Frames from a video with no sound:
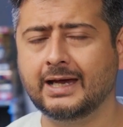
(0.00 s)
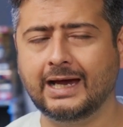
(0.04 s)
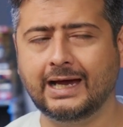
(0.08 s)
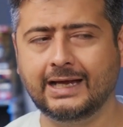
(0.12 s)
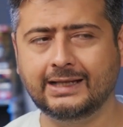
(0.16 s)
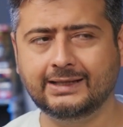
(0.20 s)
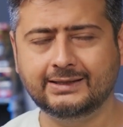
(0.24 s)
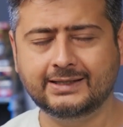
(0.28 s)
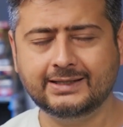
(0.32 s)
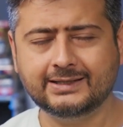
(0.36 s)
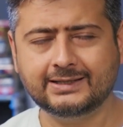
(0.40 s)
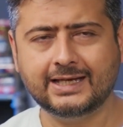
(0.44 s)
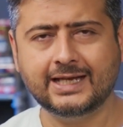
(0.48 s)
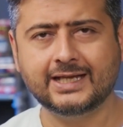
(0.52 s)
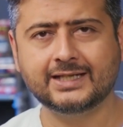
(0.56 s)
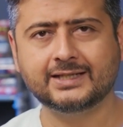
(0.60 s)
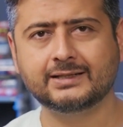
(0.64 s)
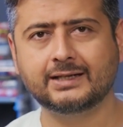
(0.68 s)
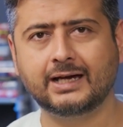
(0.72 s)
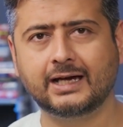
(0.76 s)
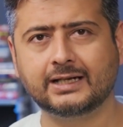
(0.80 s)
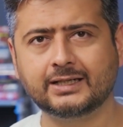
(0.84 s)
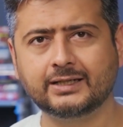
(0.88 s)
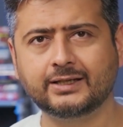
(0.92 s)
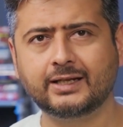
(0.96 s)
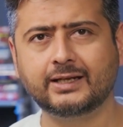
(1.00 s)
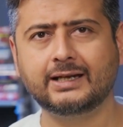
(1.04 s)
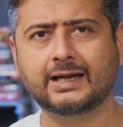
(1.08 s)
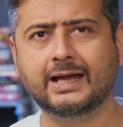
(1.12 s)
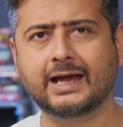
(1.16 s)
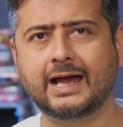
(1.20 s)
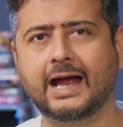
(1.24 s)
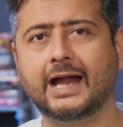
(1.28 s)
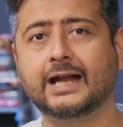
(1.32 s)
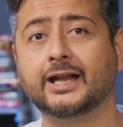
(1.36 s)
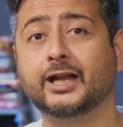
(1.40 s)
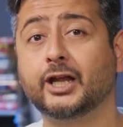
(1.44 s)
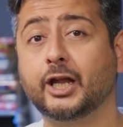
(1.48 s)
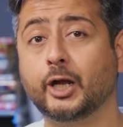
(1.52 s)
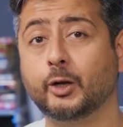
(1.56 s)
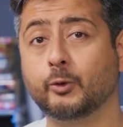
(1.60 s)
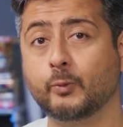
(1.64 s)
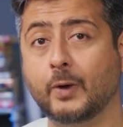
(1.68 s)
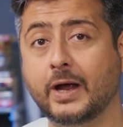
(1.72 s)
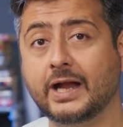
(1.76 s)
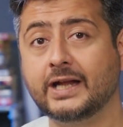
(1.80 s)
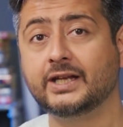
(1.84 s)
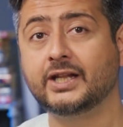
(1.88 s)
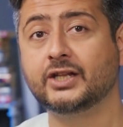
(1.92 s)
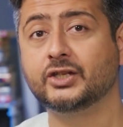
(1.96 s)
And this has another added
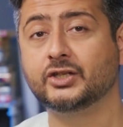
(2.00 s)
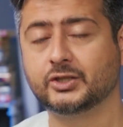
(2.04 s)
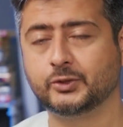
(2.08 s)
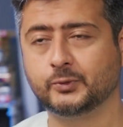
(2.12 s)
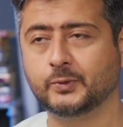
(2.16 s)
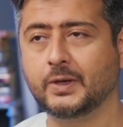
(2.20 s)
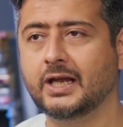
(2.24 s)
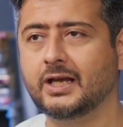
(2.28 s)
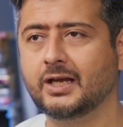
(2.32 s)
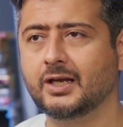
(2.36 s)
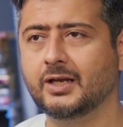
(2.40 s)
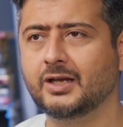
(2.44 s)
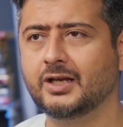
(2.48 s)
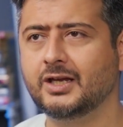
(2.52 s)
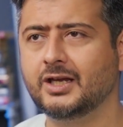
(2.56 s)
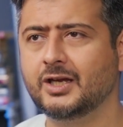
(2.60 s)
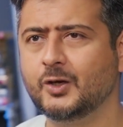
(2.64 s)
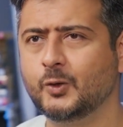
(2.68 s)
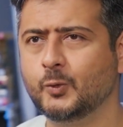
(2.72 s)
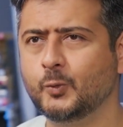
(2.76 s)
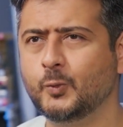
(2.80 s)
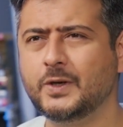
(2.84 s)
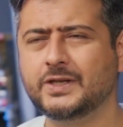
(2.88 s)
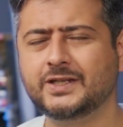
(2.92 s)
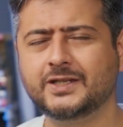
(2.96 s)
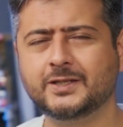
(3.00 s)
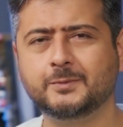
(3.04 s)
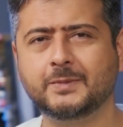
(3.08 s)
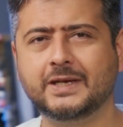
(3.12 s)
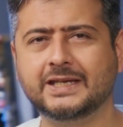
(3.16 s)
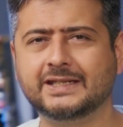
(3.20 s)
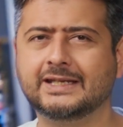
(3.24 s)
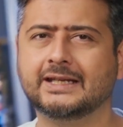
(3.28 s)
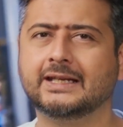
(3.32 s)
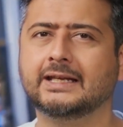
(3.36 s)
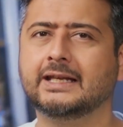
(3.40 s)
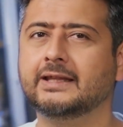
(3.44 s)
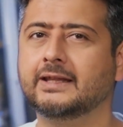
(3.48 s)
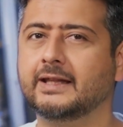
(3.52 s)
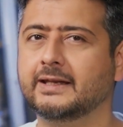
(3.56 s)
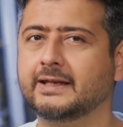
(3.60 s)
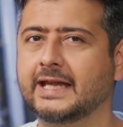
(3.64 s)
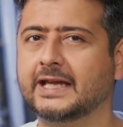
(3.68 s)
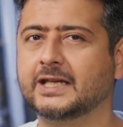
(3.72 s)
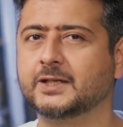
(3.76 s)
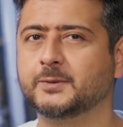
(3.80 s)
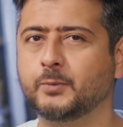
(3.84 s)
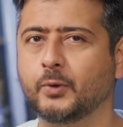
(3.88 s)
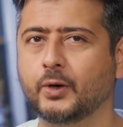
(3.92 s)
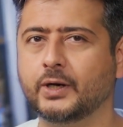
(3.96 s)
advantage as well, which is basically the
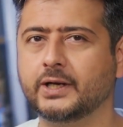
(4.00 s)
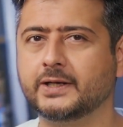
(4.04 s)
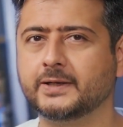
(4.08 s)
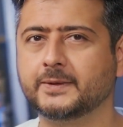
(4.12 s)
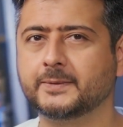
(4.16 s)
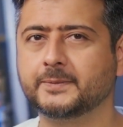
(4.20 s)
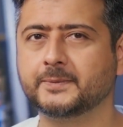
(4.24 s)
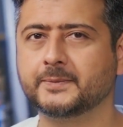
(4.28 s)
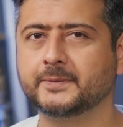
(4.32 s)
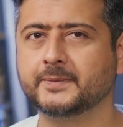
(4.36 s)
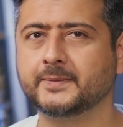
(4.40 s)
next point.